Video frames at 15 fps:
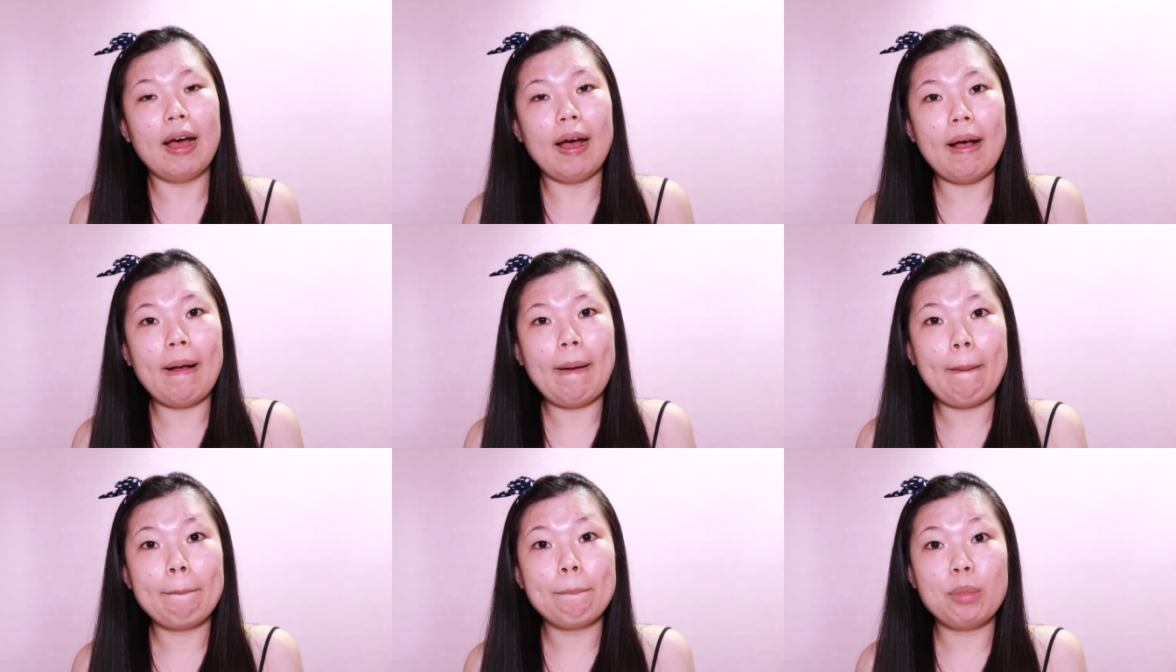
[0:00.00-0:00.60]

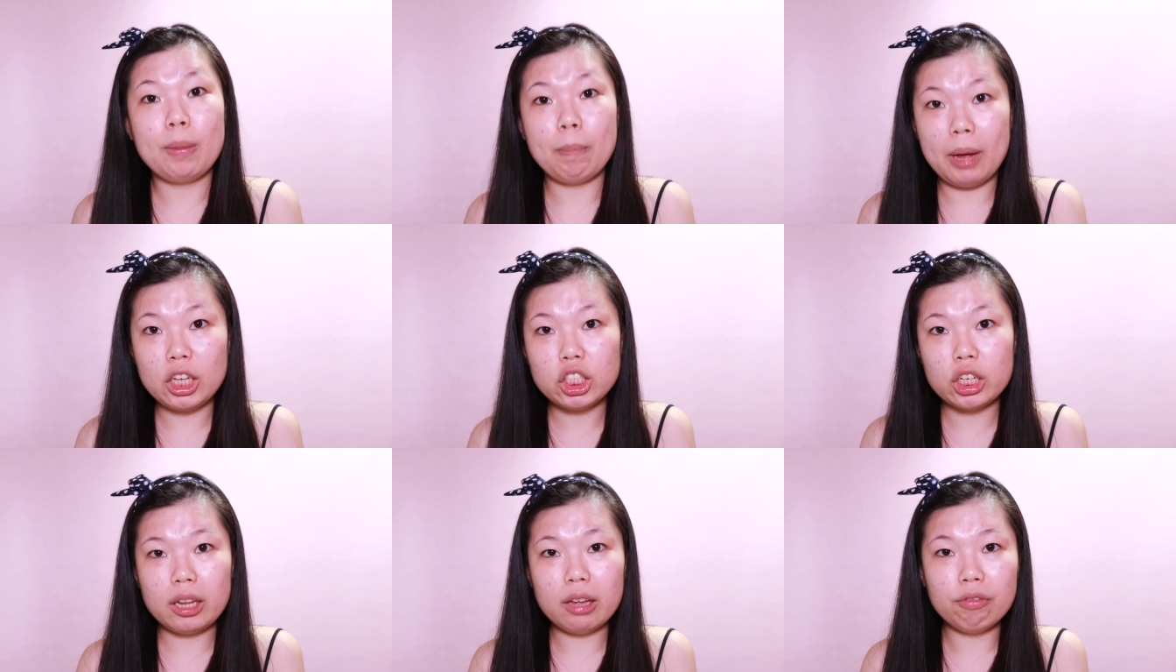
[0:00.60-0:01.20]
The
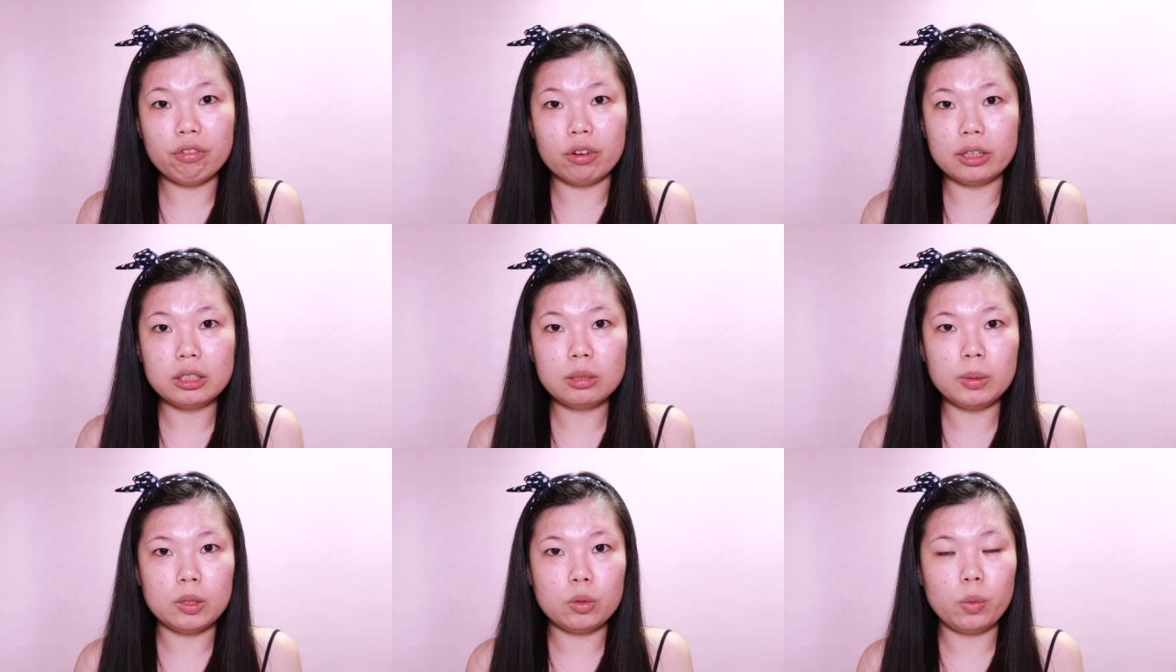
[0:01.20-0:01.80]
major
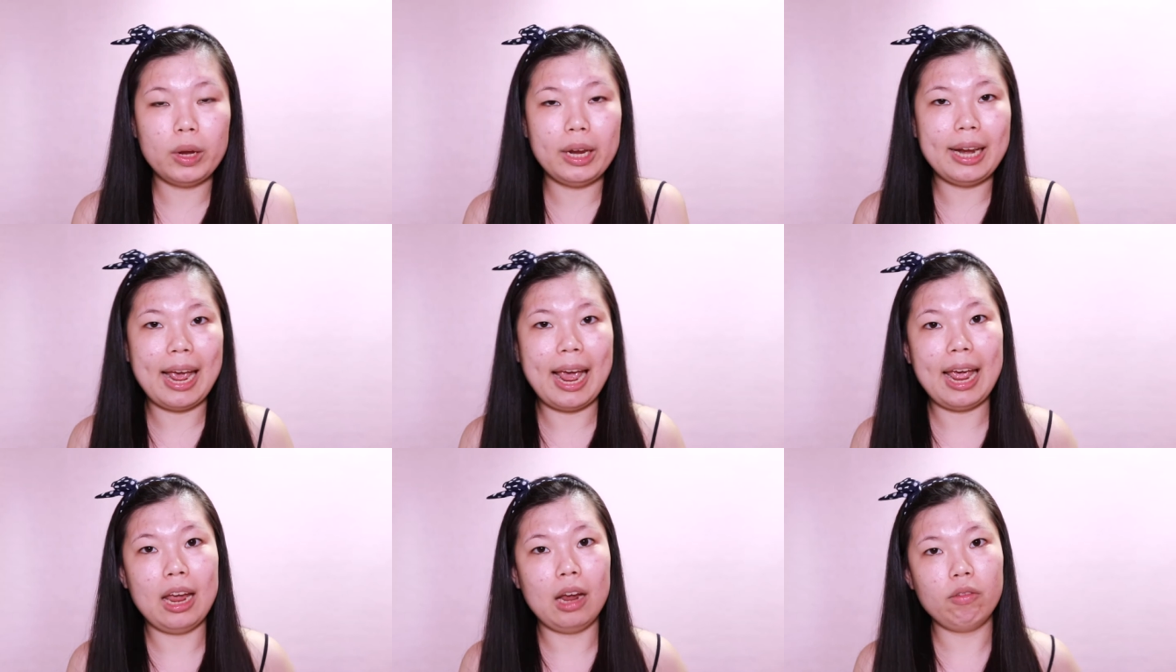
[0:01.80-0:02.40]
difference between
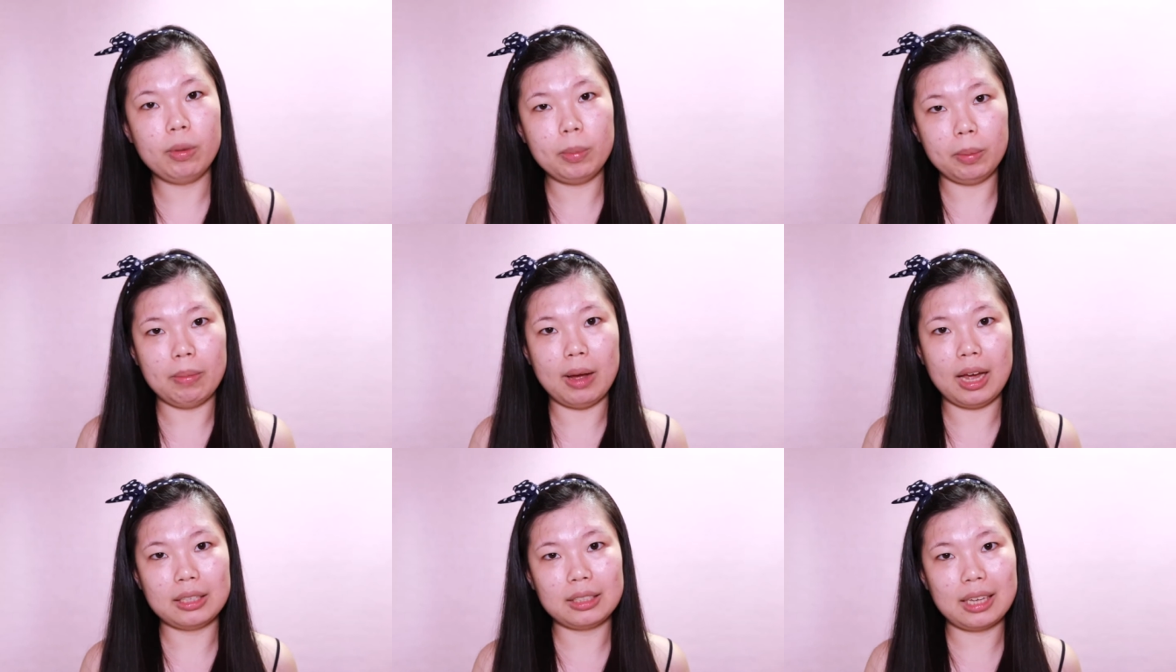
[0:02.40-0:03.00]
a rubber
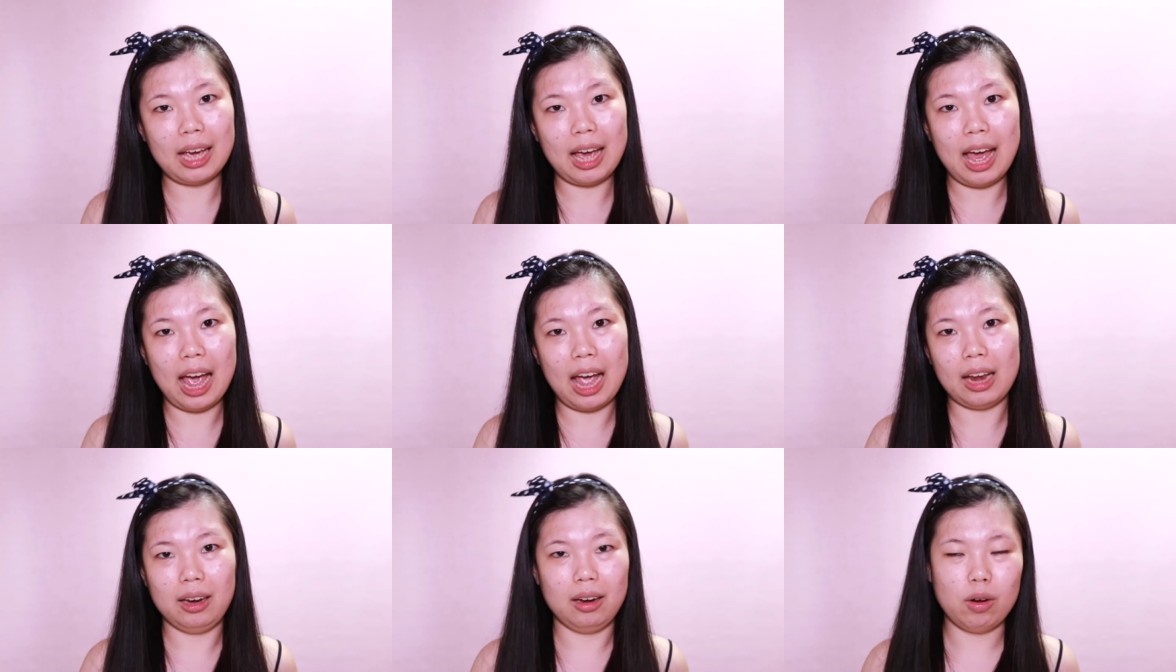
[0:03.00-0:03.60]
mask
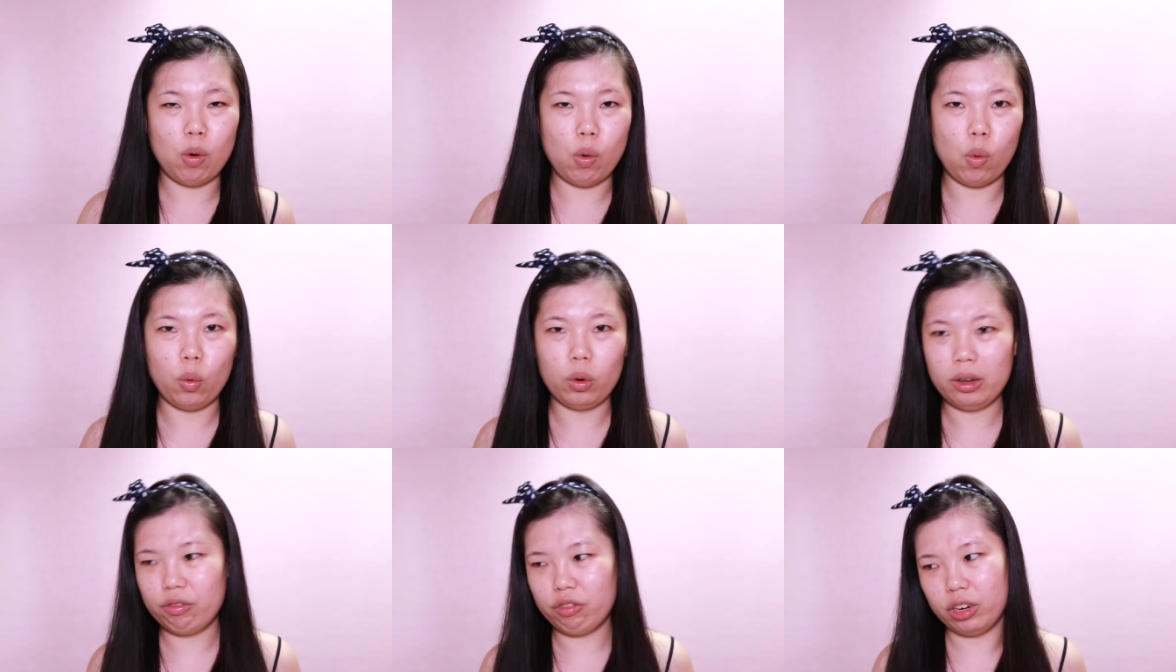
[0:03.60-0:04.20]
and
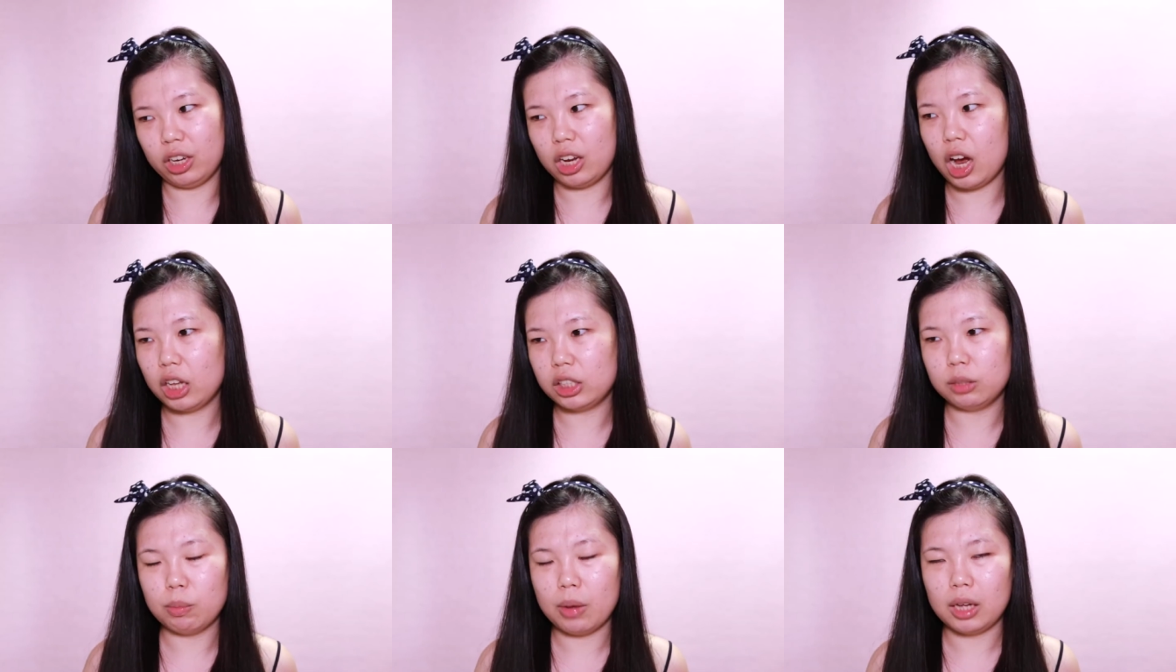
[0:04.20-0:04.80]
all different
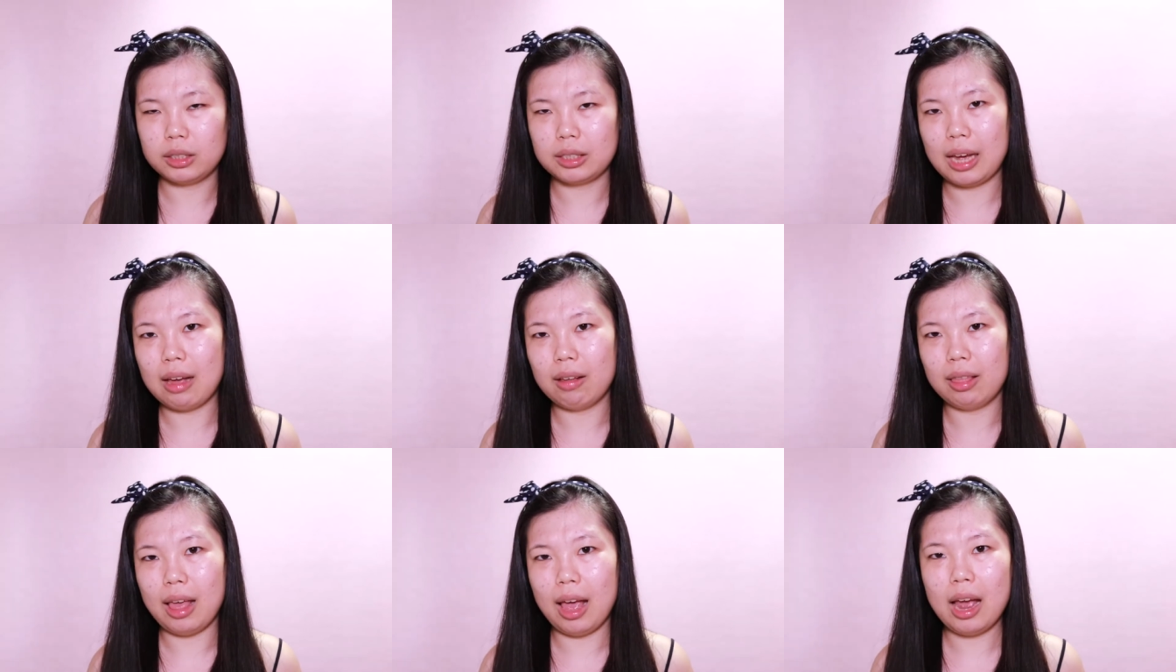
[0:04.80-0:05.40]
kinds of masks
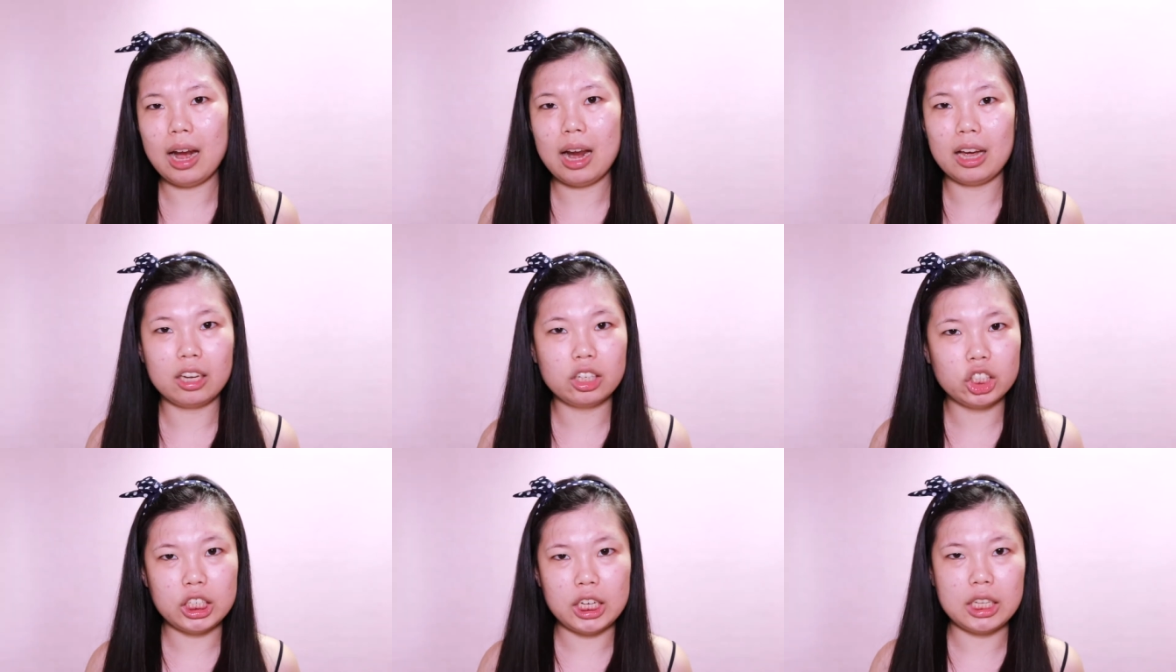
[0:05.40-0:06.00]
out there,
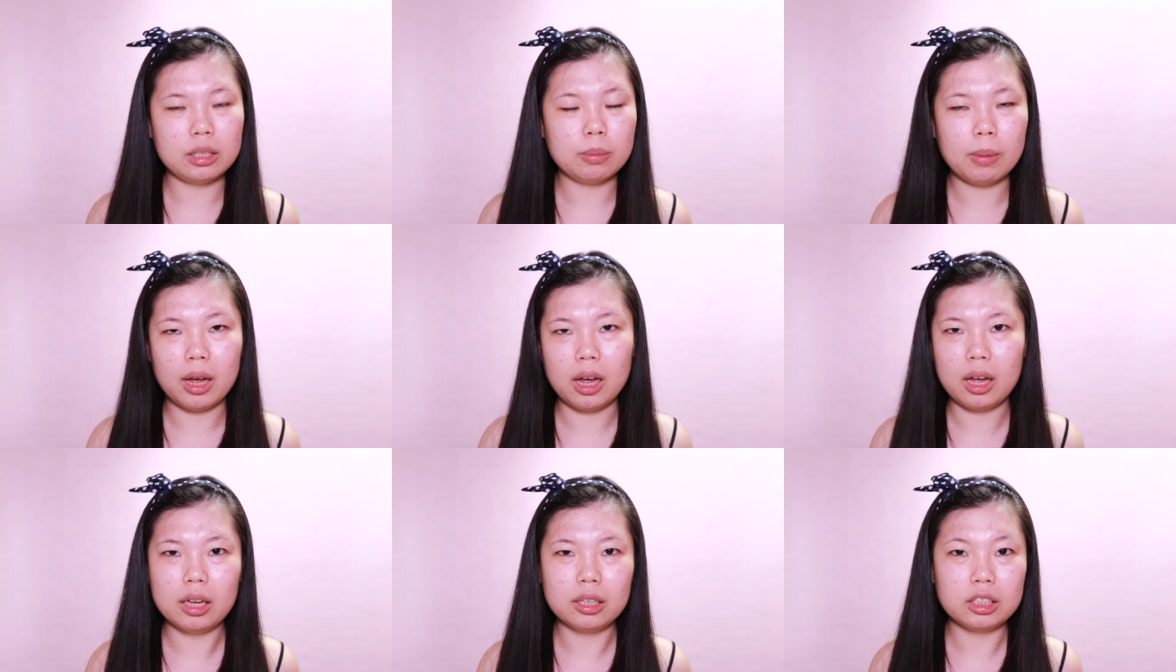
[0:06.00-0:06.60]
like sheet
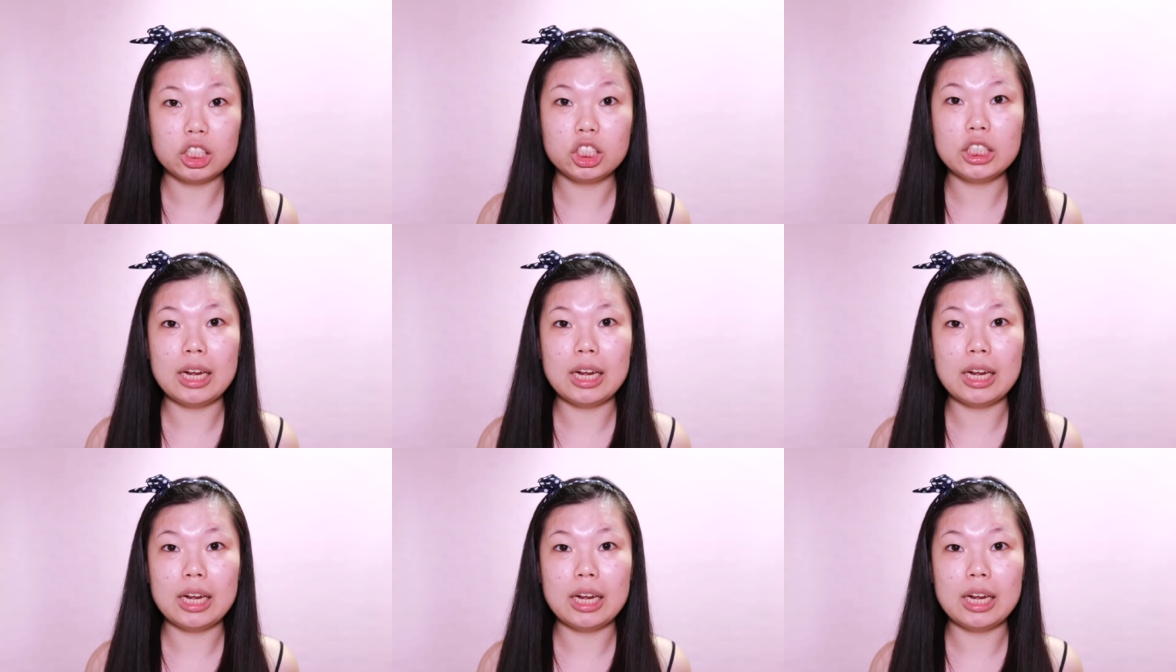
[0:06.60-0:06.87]
mask,